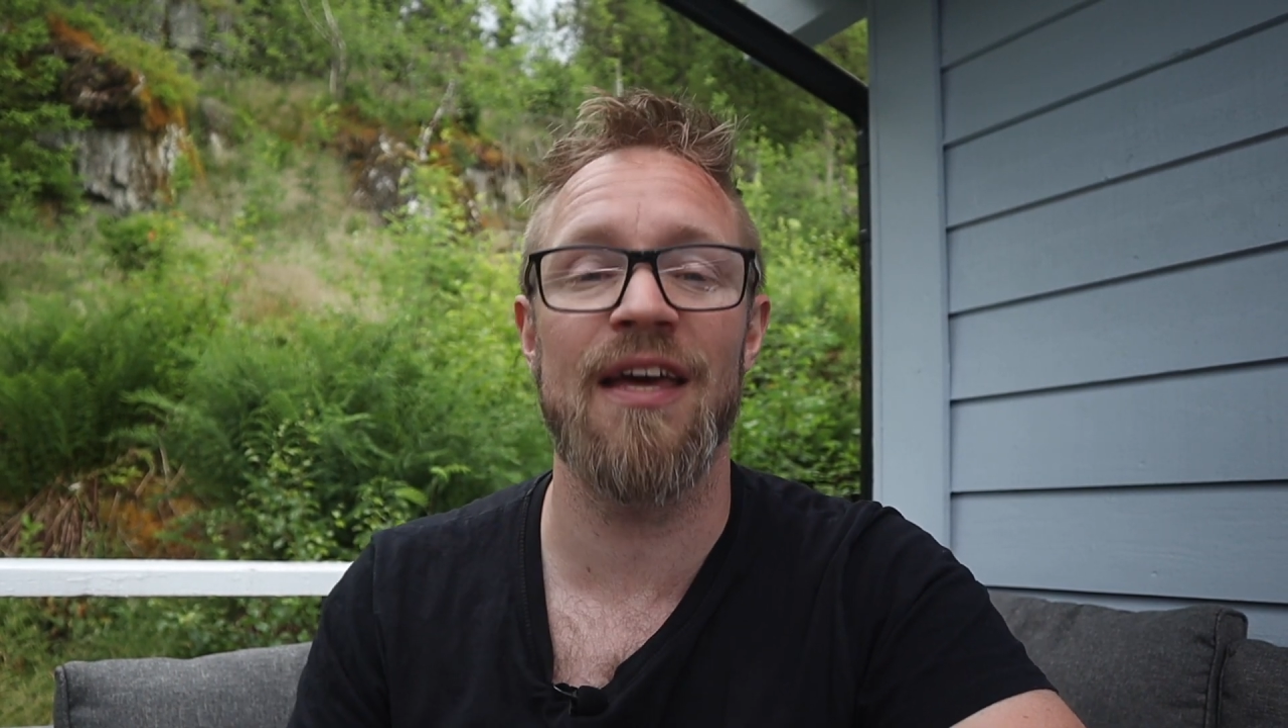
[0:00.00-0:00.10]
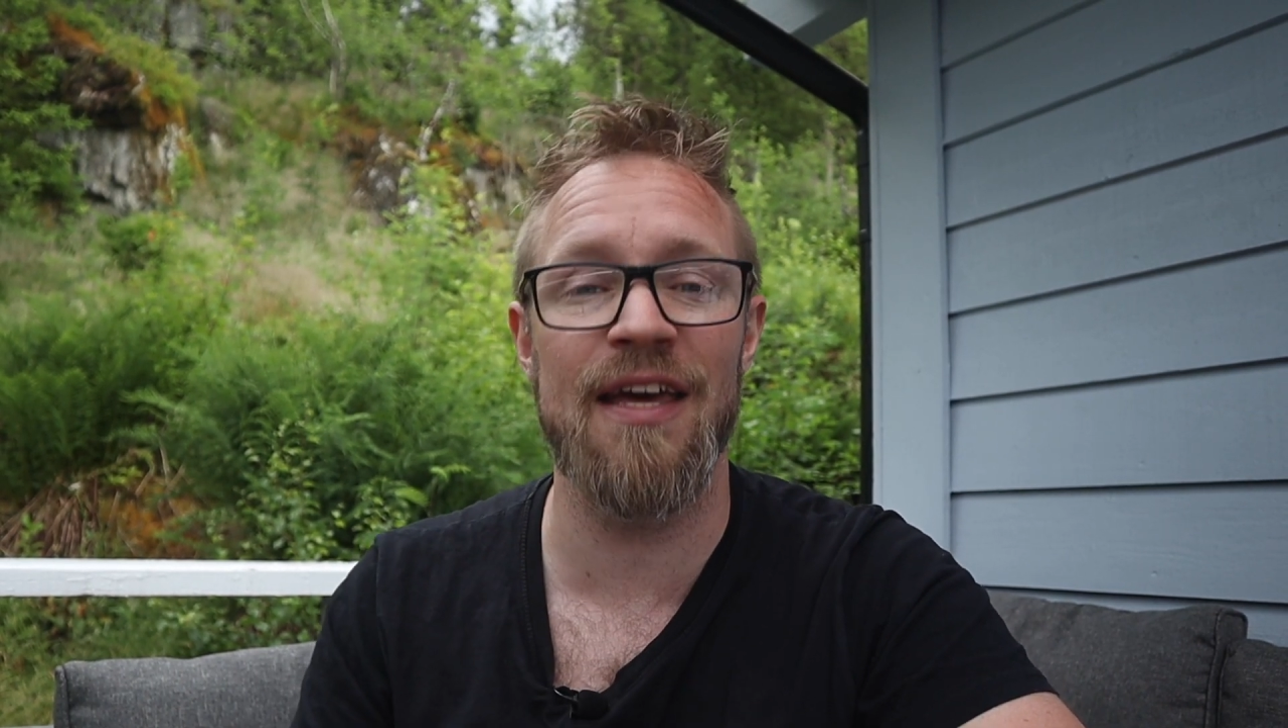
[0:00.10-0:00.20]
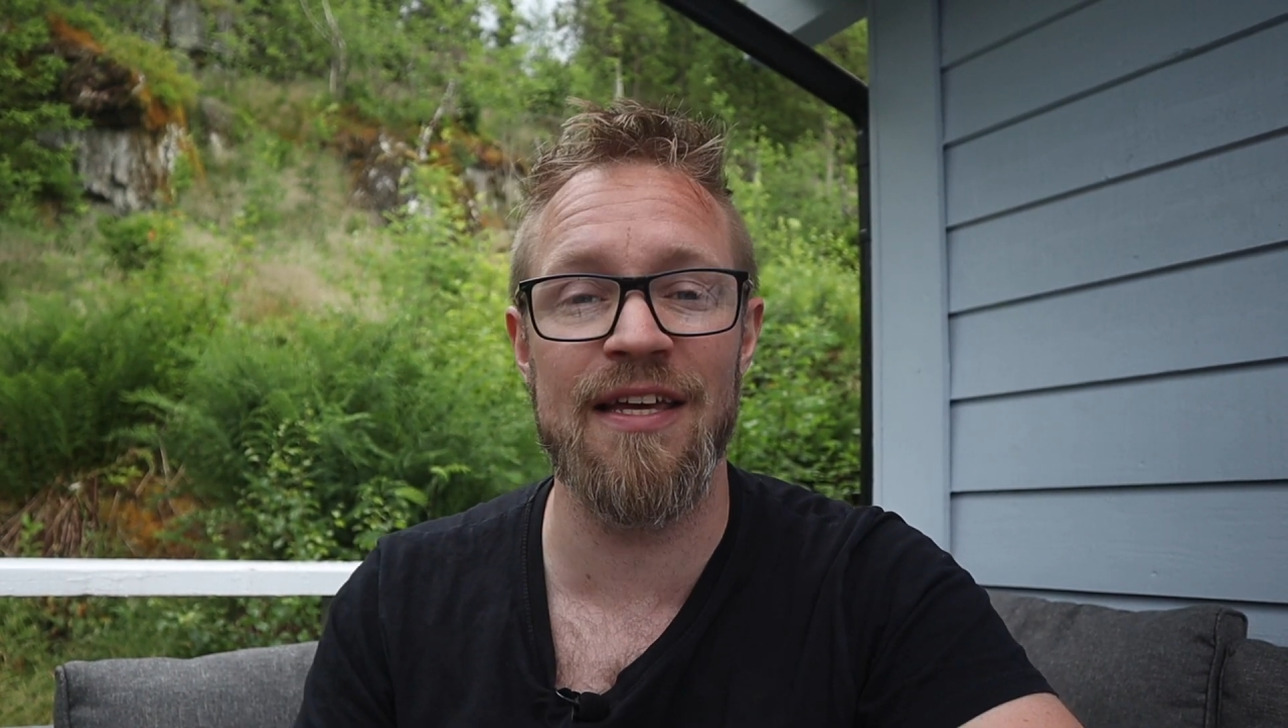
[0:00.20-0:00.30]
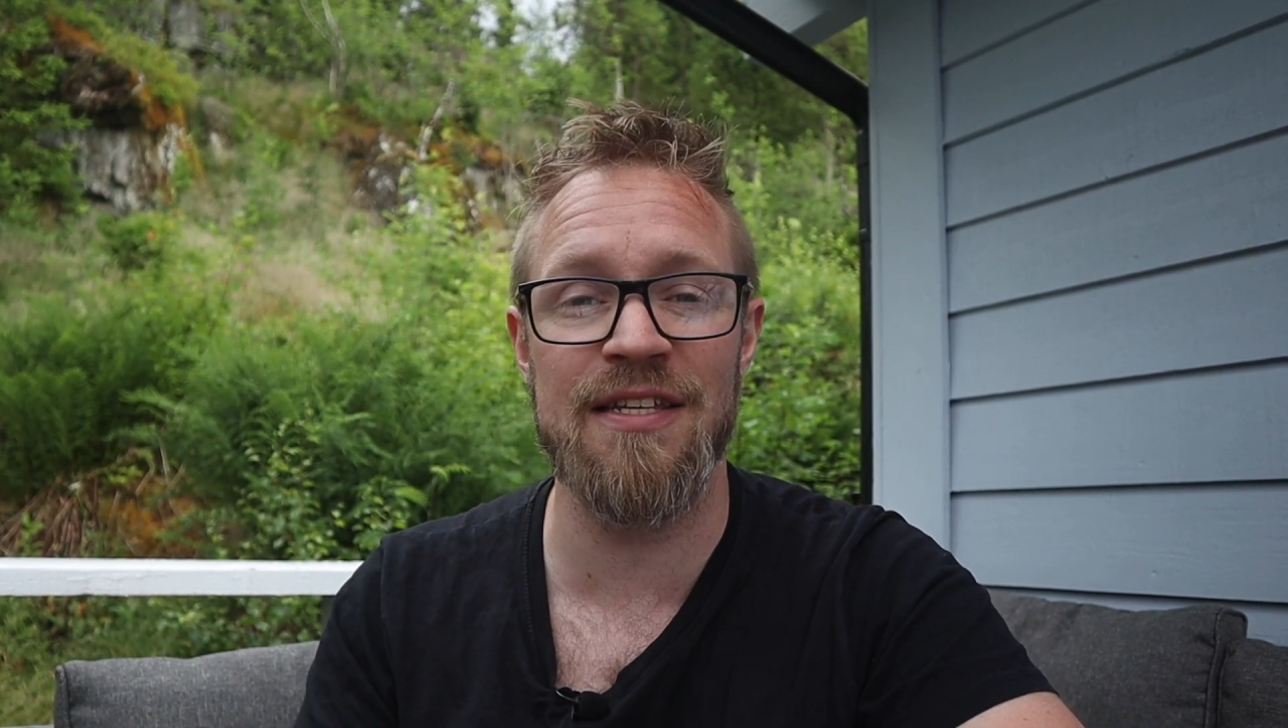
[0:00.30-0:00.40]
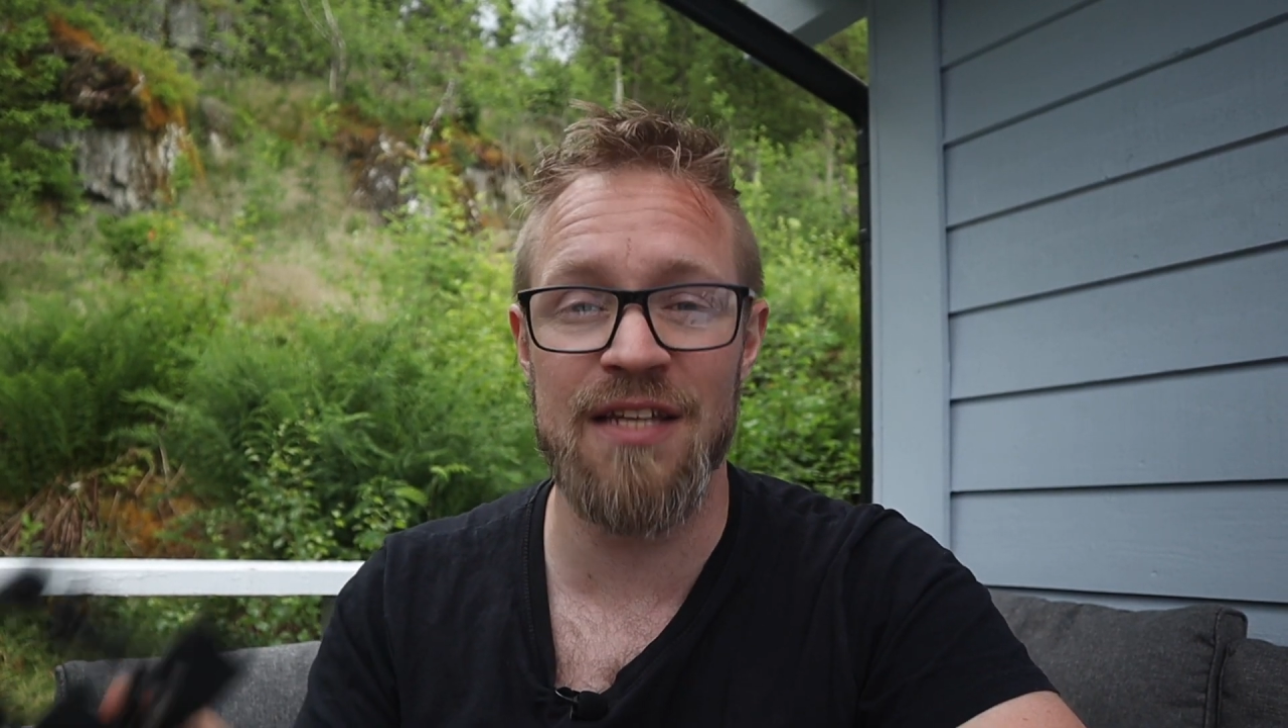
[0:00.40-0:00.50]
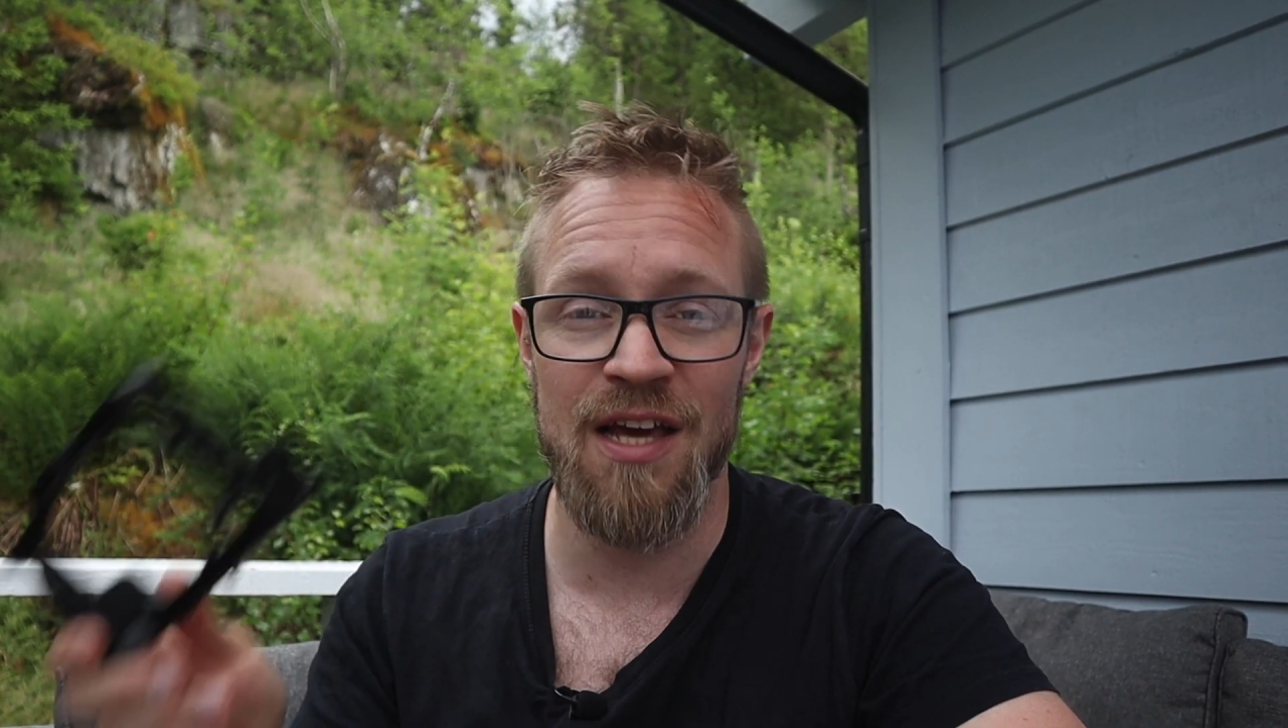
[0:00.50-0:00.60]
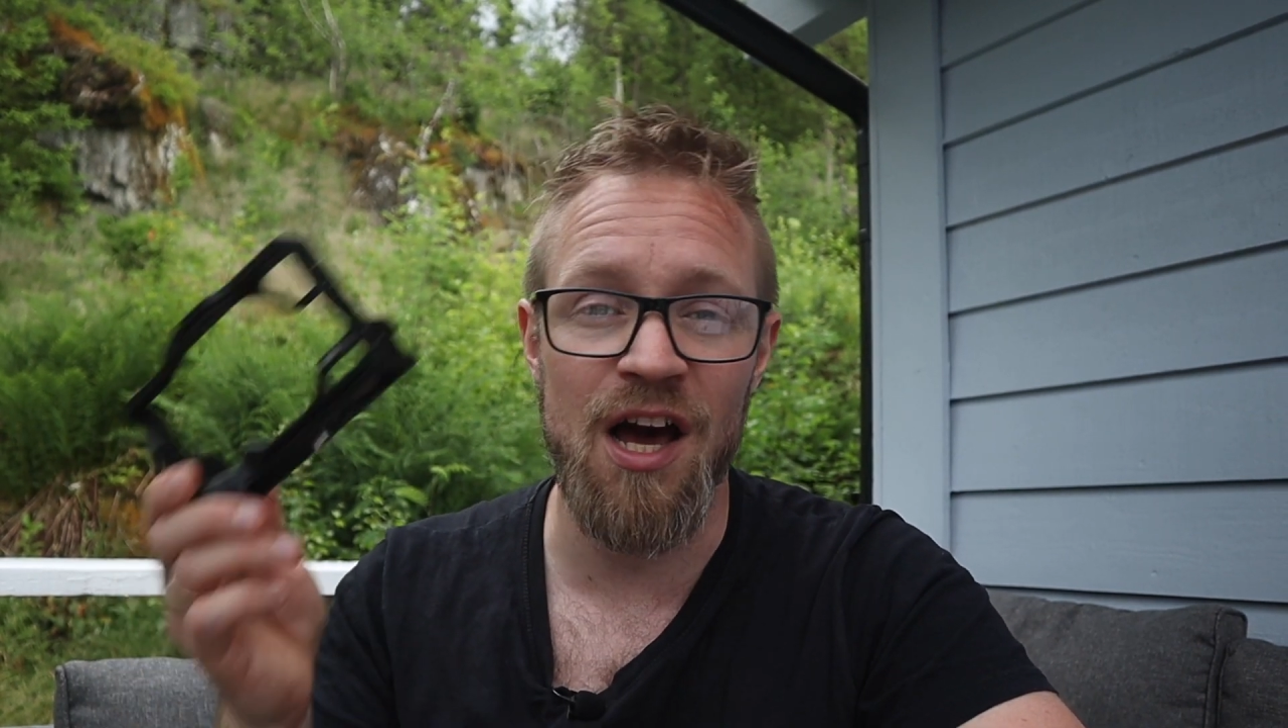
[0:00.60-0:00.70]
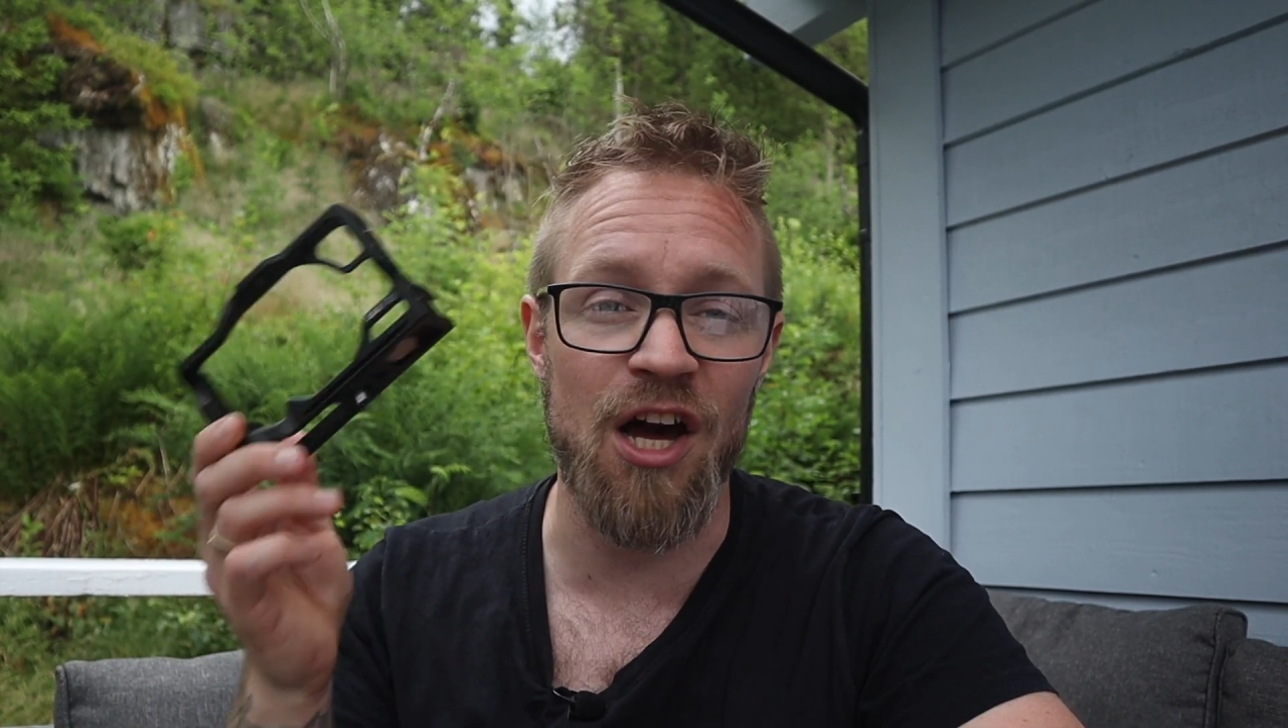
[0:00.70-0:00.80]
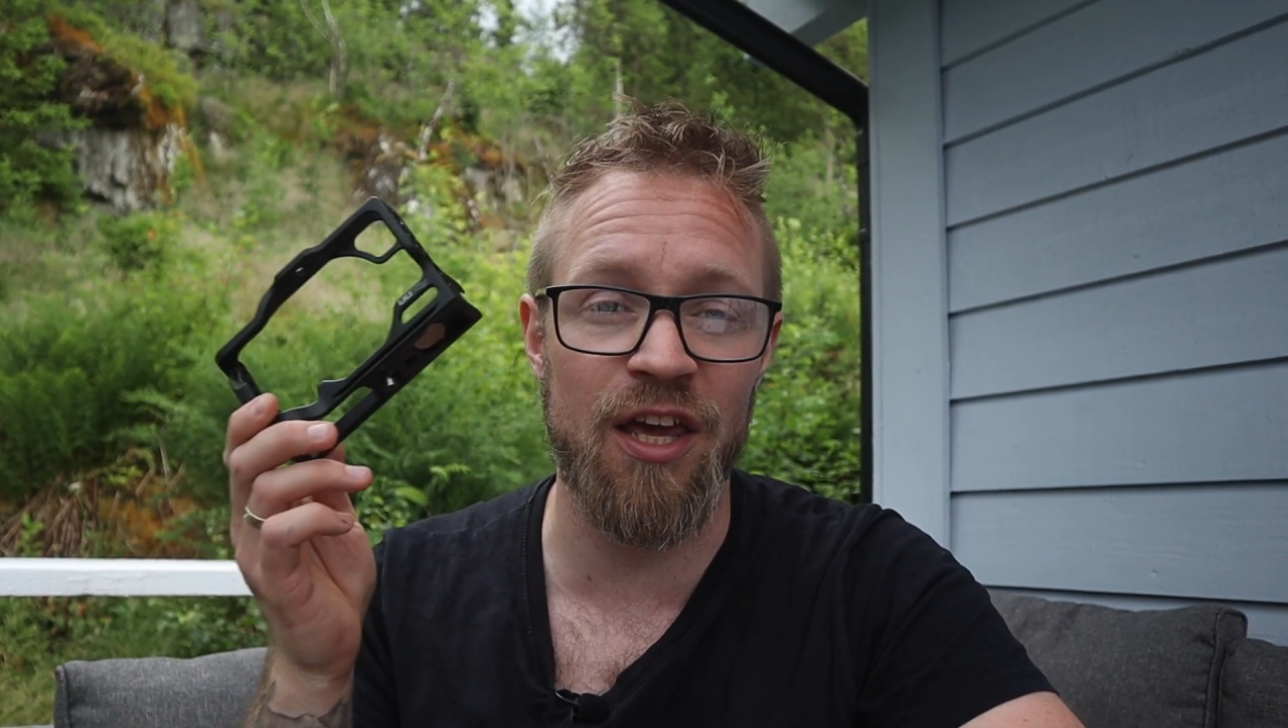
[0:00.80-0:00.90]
is a